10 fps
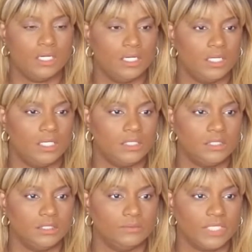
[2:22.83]

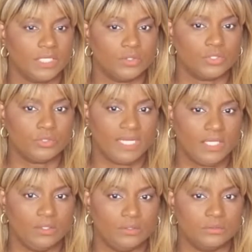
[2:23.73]
I want to go to
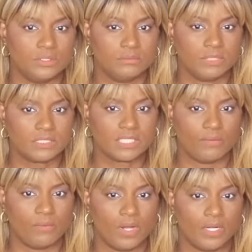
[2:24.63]
my notes because
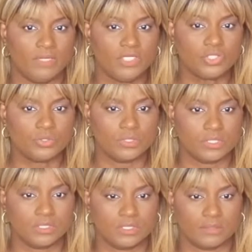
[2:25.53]
I want to make
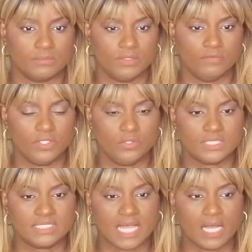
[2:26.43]
sure that I'm giving you
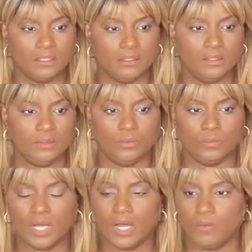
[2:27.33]
exactly
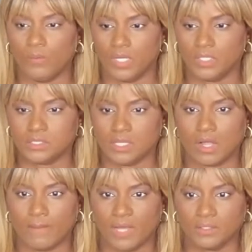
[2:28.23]
what I want to
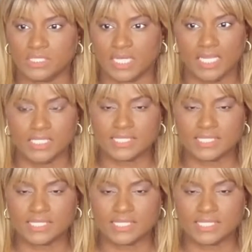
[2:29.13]
talk about today.